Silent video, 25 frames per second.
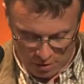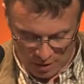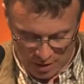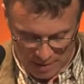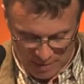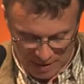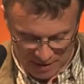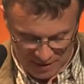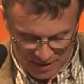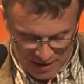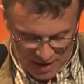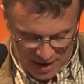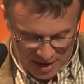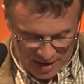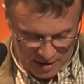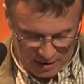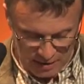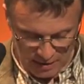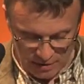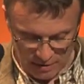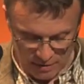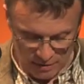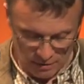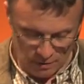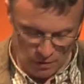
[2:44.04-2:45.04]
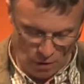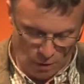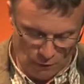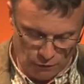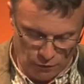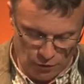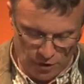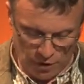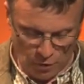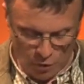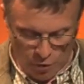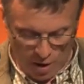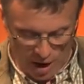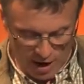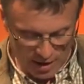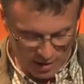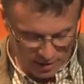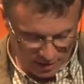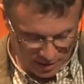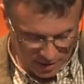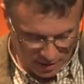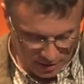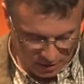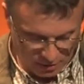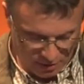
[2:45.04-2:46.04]
clementine, coffee,
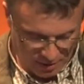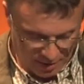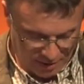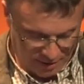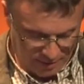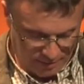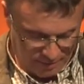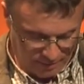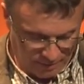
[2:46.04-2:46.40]
rice, and so on.